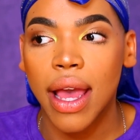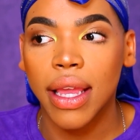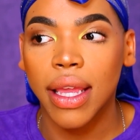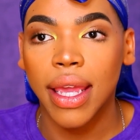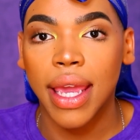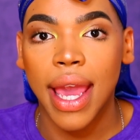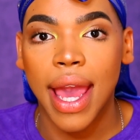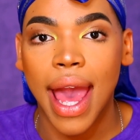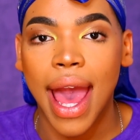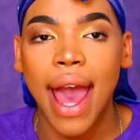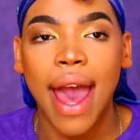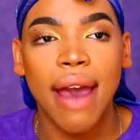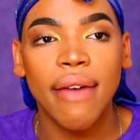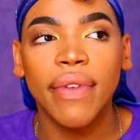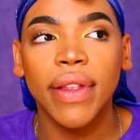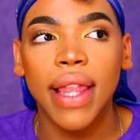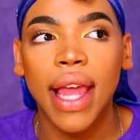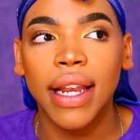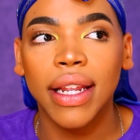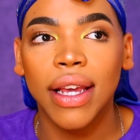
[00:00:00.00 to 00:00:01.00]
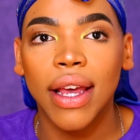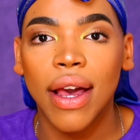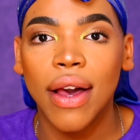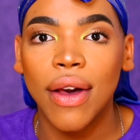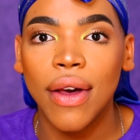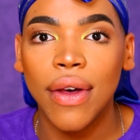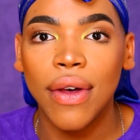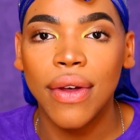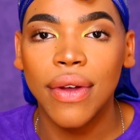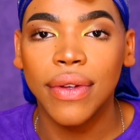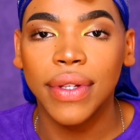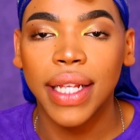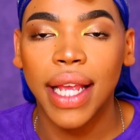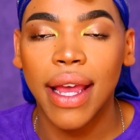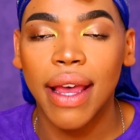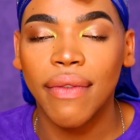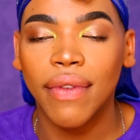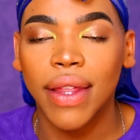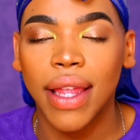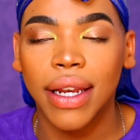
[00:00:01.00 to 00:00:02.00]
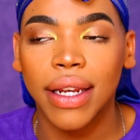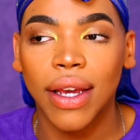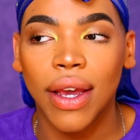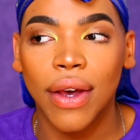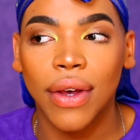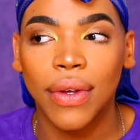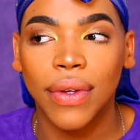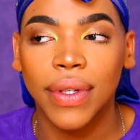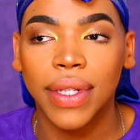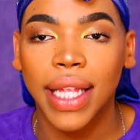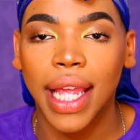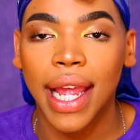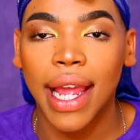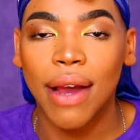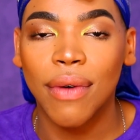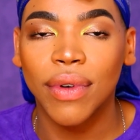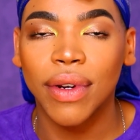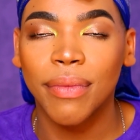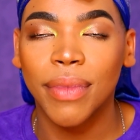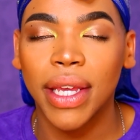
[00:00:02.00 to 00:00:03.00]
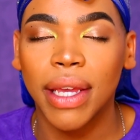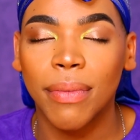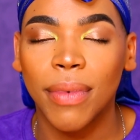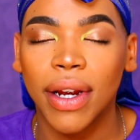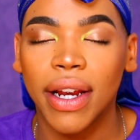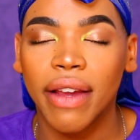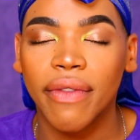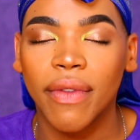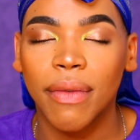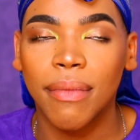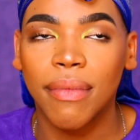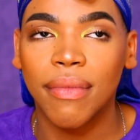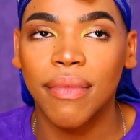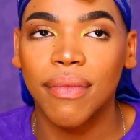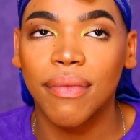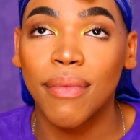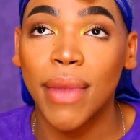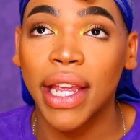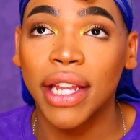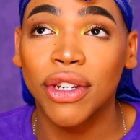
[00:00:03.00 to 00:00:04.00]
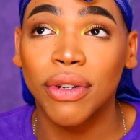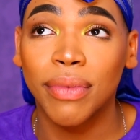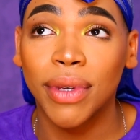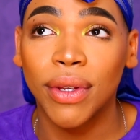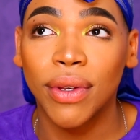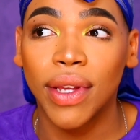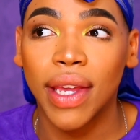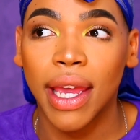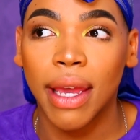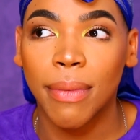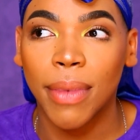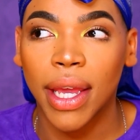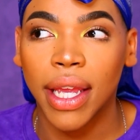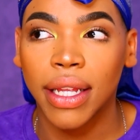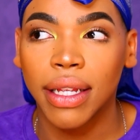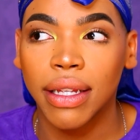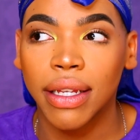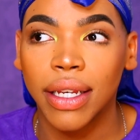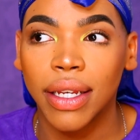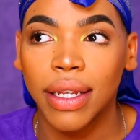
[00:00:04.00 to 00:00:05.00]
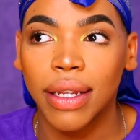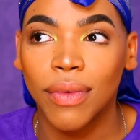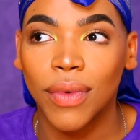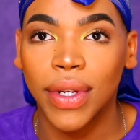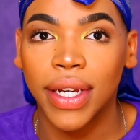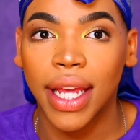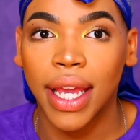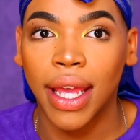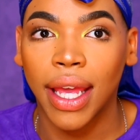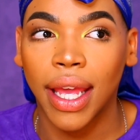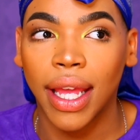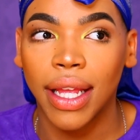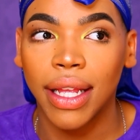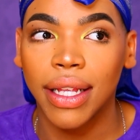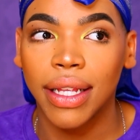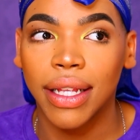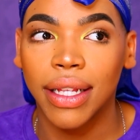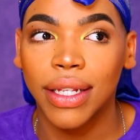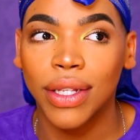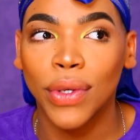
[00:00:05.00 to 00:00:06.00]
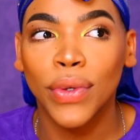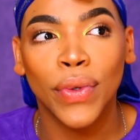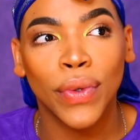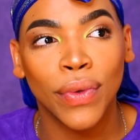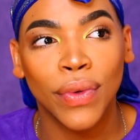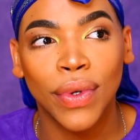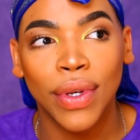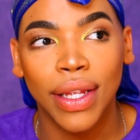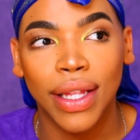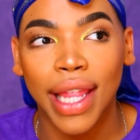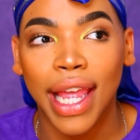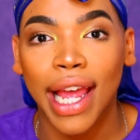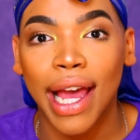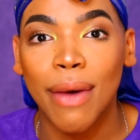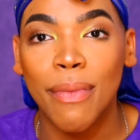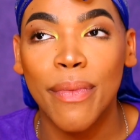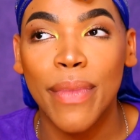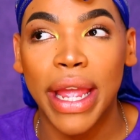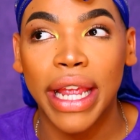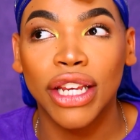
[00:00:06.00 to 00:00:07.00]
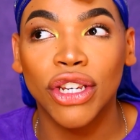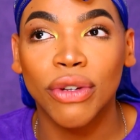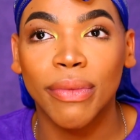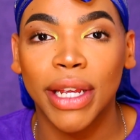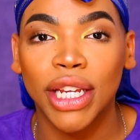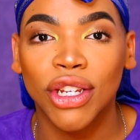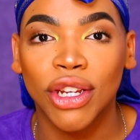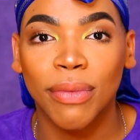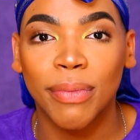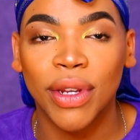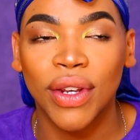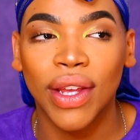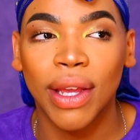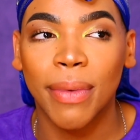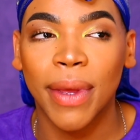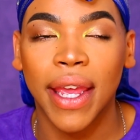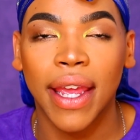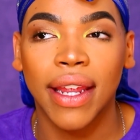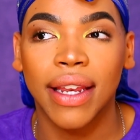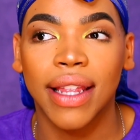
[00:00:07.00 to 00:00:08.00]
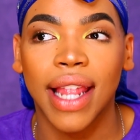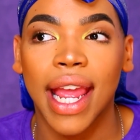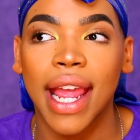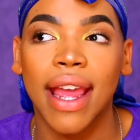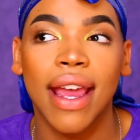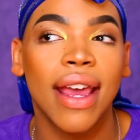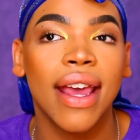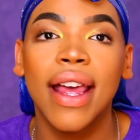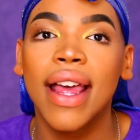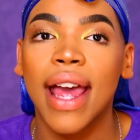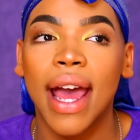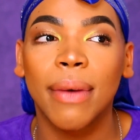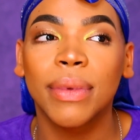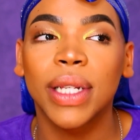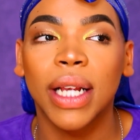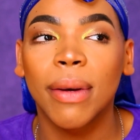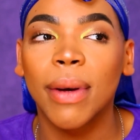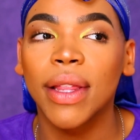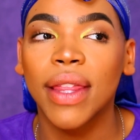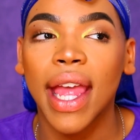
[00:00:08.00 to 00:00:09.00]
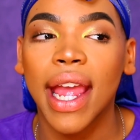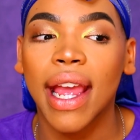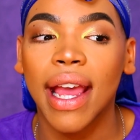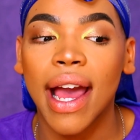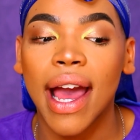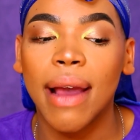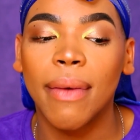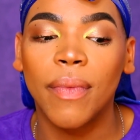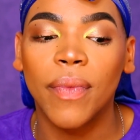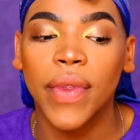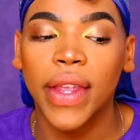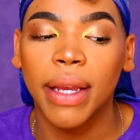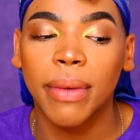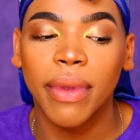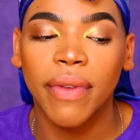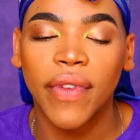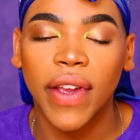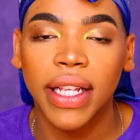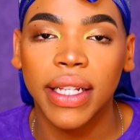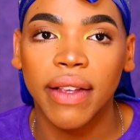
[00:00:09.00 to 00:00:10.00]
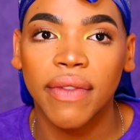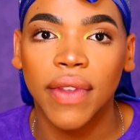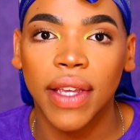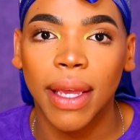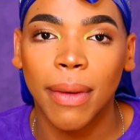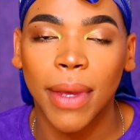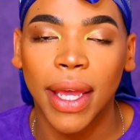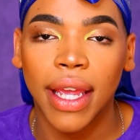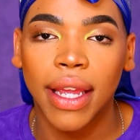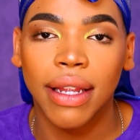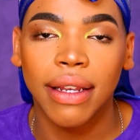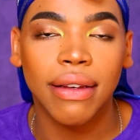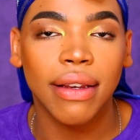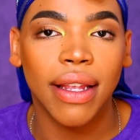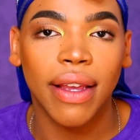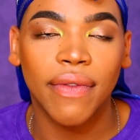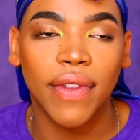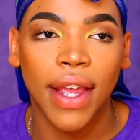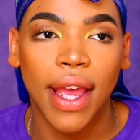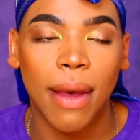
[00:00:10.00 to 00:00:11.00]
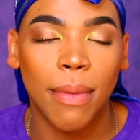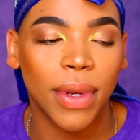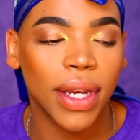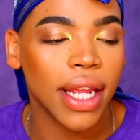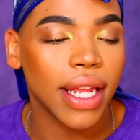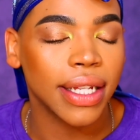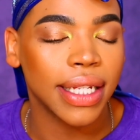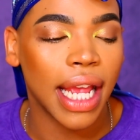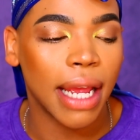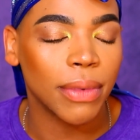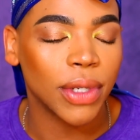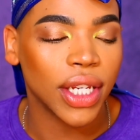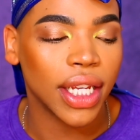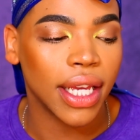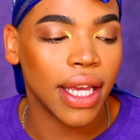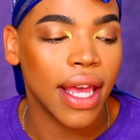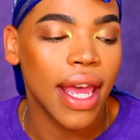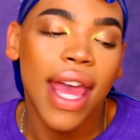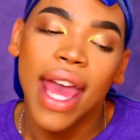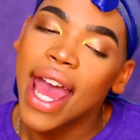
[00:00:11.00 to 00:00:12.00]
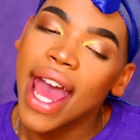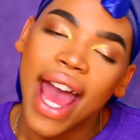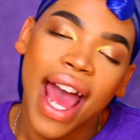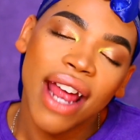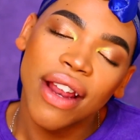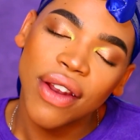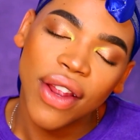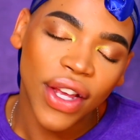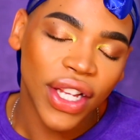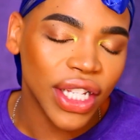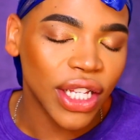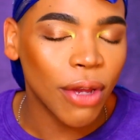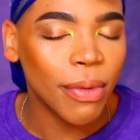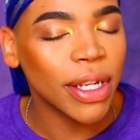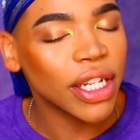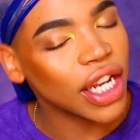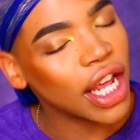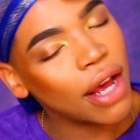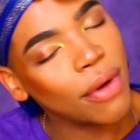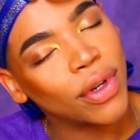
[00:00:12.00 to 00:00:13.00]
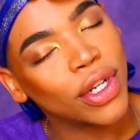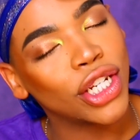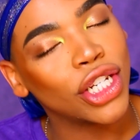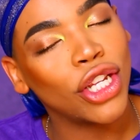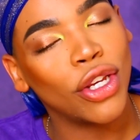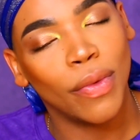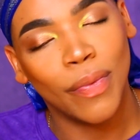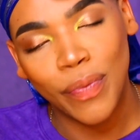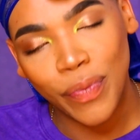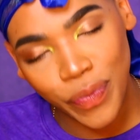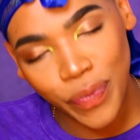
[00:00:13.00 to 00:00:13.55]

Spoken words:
Yeah, I have a lot of goals. Like I want to be a part of a major beauty campaign one day soon. Like a major beauty campaign. Like I'm talking about like I'm the face of the campaign, of the company type shit. I don't know, there's so much that I want to do.